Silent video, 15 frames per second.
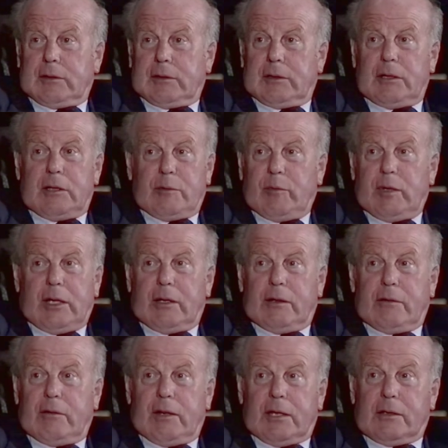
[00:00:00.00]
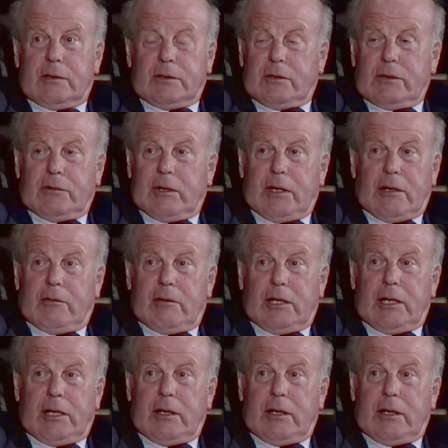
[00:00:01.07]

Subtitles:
Not many directors do that, really.